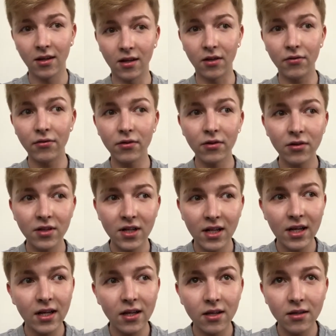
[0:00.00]
If you don't
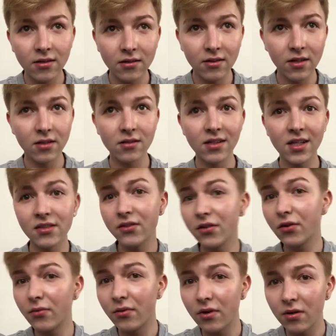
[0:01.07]
like, then that's
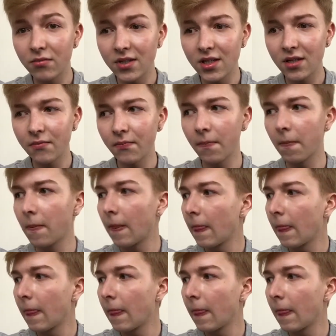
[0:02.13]
your problem.